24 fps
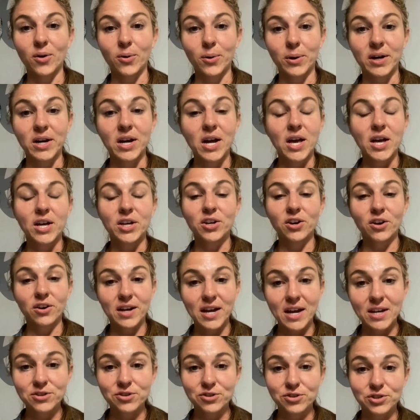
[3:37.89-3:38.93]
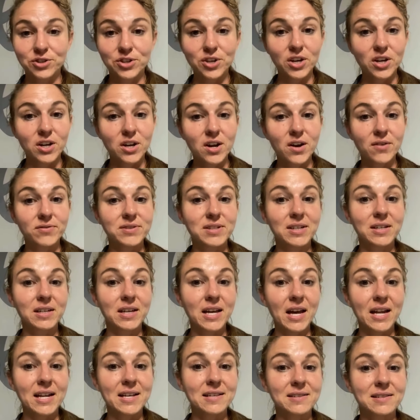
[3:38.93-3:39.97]
Or your catcher's good enough to
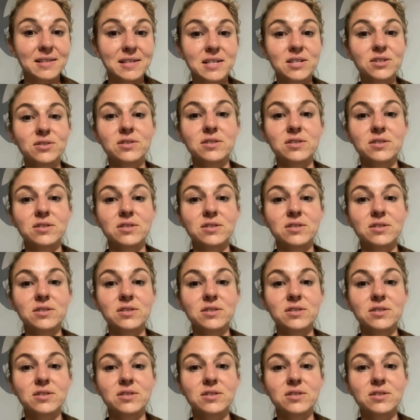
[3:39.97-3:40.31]
kind of steal